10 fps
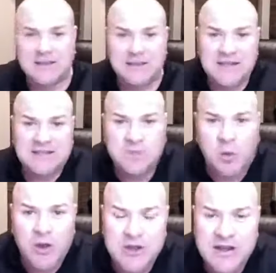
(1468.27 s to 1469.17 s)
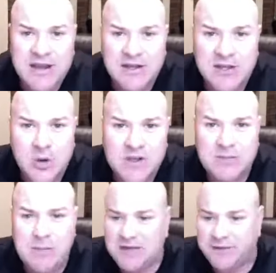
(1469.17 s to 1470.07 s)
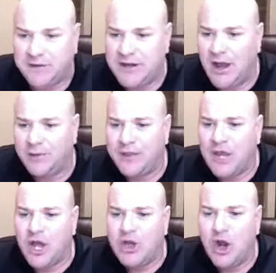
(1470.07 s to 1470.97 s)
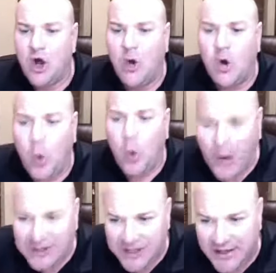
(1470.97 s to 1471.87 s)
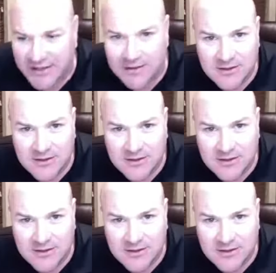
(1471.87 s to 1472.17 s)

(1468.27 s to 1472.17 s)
this is what you need to do and it's the best for your health, you don't question it.